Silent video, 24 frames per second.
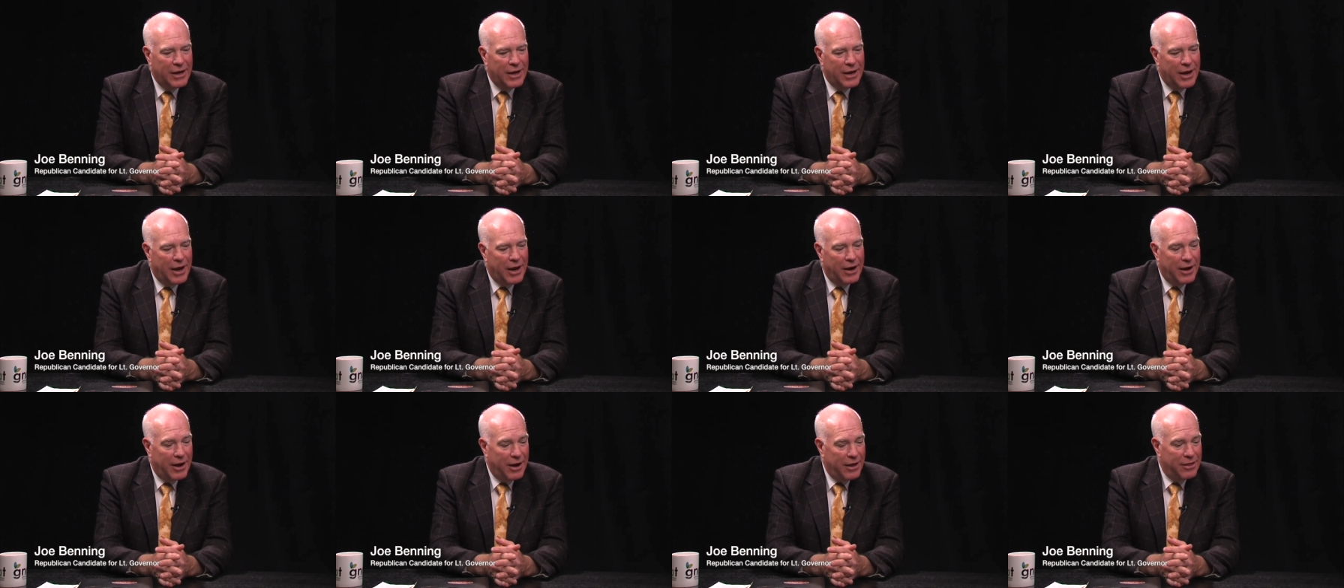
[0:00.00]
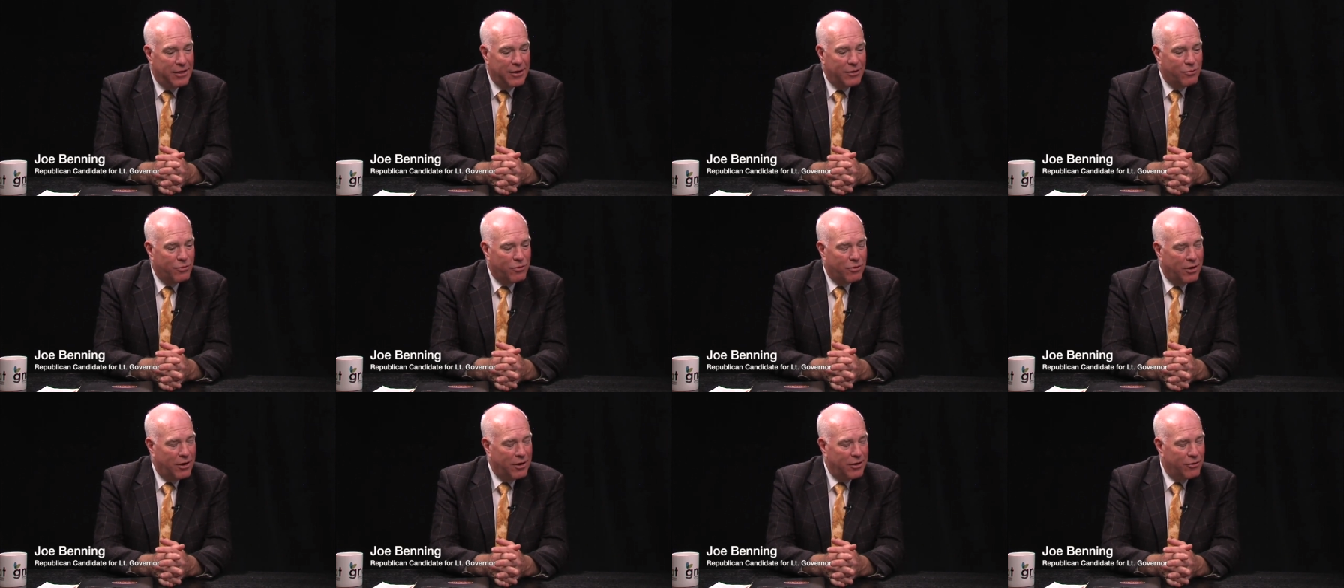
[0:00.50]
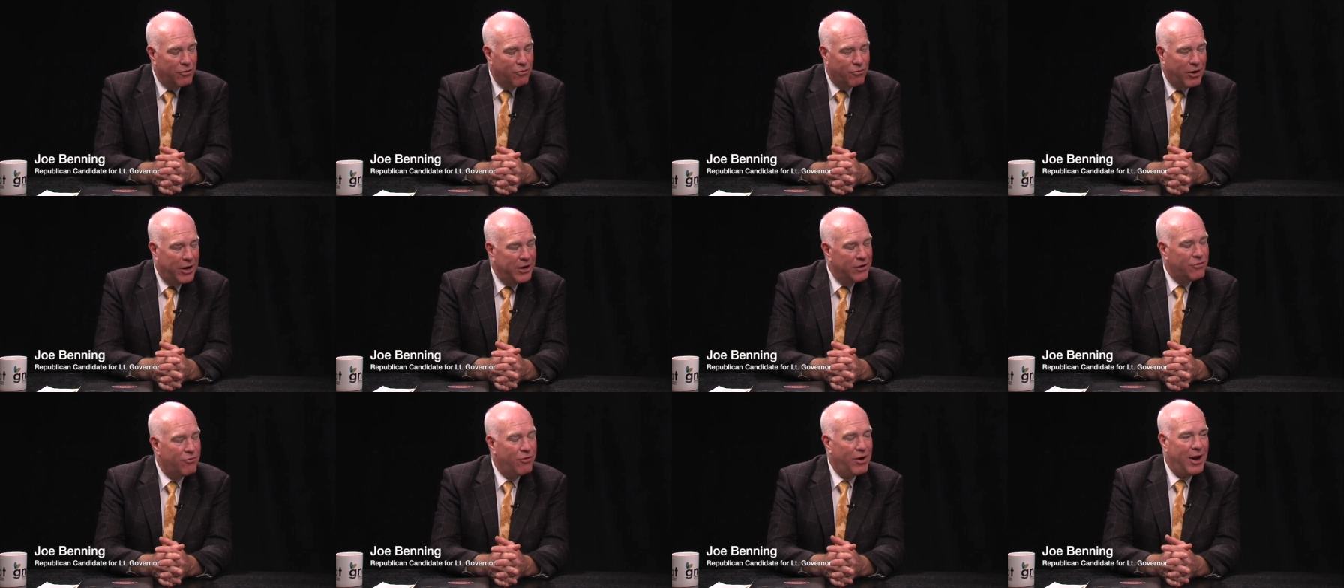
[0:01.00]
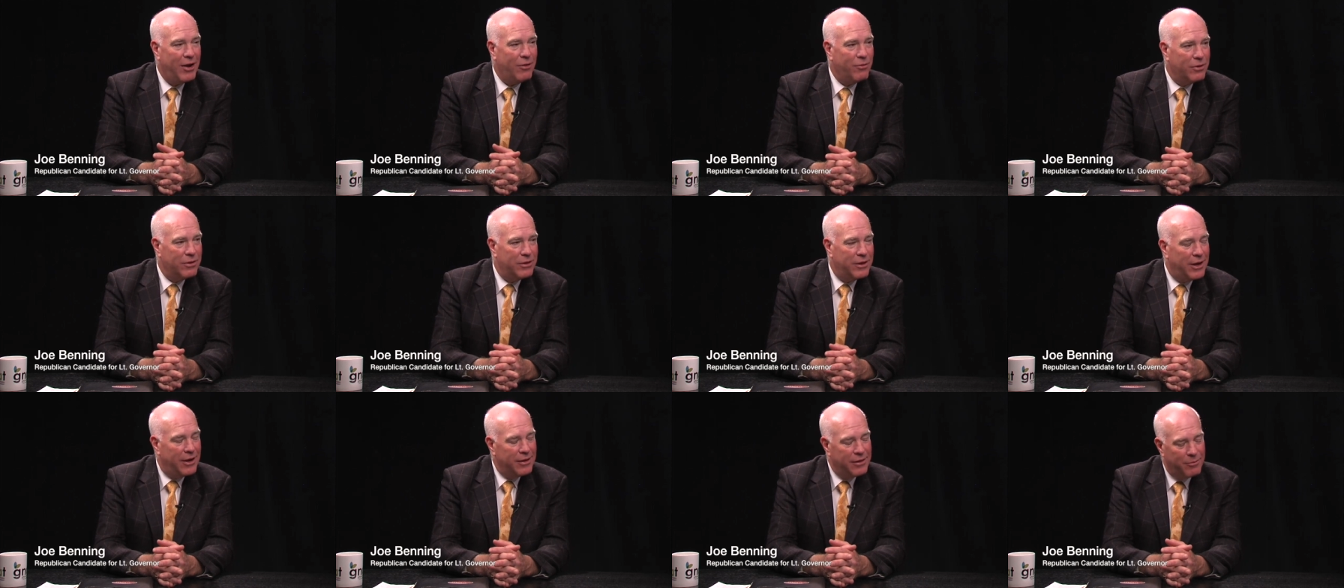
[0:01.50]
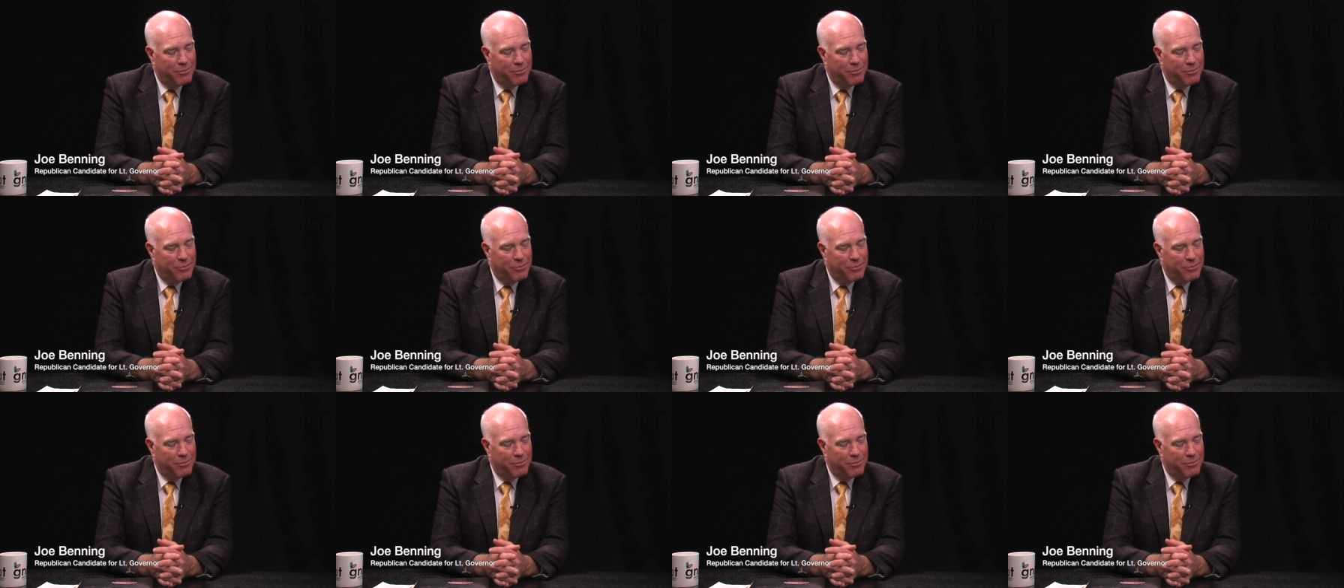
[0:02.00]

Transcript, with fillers: And I think we're on a great track with that.